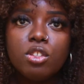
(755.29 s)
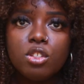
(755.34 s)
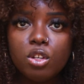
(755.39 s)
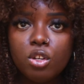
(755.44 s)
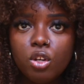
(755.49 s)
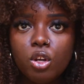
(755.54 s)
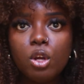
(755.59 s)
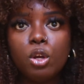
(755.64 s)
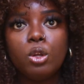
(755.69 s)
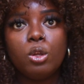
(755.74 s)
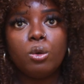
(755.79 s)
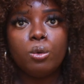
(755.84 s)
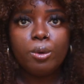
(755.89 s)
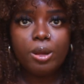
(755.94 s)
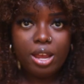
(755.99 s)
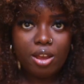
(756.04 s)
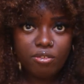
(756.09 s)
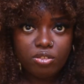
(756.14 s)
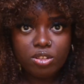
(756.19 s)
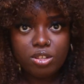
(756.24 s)
to know you don't
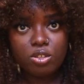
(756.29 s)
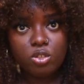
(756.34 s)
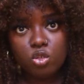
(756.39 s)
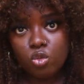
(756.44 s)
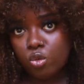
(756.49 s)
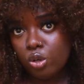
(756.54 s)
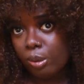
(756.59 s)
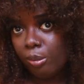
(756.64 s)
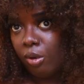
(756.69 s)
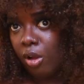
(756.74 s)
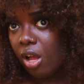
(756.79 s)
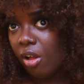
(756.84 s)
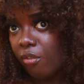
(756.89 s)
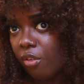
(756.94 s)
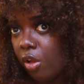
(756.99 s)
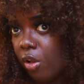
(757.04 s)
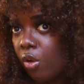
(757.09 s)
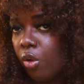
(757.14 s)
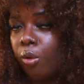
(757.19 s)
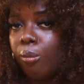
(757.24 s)
have to trim off
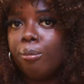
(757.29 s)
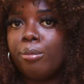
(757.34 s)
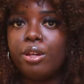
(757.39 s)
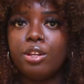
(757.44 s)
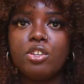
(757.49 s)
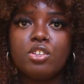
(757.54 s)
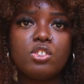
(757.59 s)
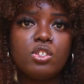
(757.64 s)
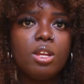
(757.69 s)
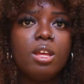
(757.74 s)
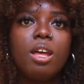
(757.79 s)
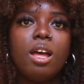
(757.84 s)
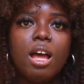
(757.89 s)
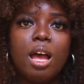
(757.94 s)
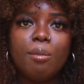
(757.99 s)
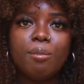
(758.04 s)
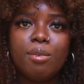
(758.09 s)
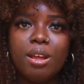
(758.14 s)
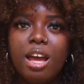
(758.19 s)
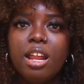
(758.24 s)
a whole bunch.
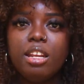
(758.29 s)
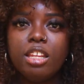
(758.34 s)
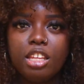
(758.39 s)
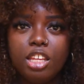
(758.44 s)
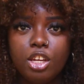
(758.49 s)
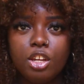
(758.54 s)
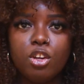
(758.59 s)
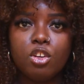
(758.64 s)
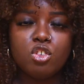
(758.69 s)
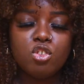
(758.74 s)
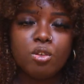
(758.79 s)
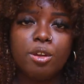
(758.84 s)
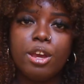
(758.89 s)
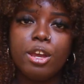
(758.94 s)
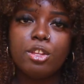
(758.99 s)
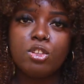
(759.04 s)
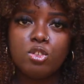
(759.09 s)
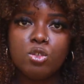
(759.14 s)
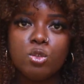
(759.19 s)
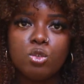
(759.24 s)
I'm not here
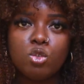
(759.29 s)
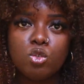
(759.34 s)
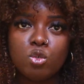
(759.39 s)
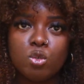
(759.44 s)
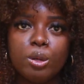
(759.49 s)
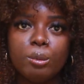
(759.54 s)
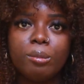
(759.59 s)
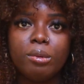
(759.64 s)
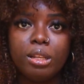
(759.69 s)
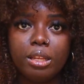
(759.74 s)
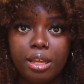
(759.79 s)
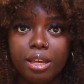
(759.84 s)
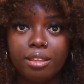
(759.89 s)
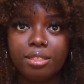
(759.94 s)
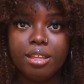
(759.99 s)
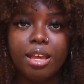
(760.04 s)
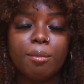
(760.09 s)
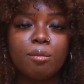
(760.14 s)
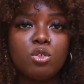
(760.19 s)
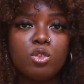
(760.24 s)
trying to trim
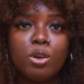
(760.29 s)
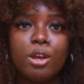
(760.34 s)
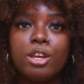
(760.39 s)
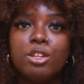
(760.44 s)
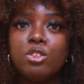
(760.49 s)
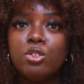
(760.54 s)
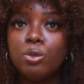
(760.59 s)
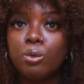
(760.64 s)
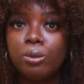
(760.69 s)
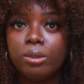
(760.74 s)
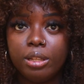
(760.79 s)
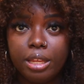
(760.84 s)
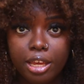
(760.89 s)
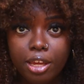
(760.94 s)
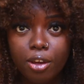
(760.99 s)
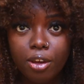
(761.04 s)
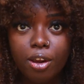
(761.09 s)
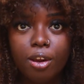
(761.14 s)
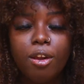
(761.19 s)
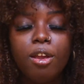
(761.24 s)
length. I'm trying to
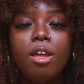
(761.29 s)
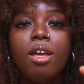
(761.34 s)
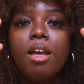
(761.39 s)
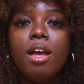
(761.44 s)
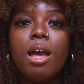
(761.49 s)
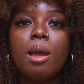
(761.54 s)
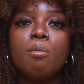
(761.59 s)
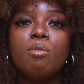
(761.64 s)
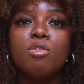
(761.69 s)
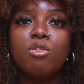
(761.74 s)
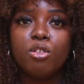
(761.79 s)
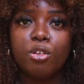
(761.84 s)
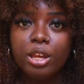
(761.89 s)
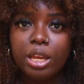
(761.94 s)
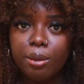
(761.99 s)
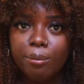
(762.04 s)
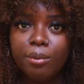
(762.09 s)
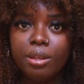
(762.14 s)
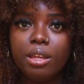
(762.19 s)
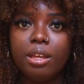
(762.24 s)
layer. I'm
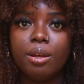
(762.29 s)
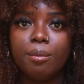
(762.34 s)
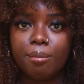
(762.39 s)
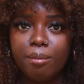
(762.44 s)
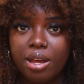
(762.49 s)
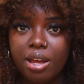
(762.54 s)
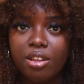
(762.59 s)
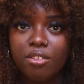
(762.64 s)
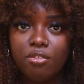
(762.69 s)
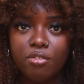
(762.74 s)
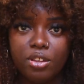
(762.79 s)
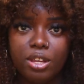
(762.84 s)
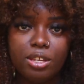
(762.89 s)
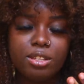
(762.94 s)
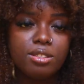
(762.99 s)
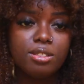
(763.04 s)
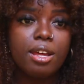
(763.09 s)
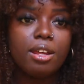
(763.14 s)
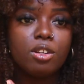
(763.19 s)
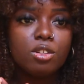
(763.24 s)
framing my
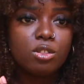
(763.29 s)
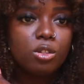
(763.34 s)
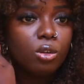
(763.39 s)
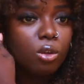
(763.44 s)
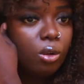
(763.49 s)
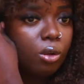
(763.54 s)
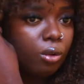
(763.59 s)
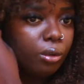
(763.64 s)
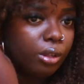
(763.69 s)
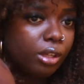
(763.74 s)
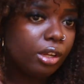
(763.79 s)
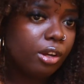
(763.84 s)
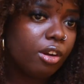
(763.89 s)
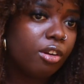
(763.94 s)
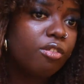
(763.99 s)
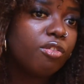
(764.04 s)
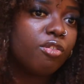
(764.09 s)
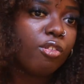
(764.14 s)
face. That is the goal here,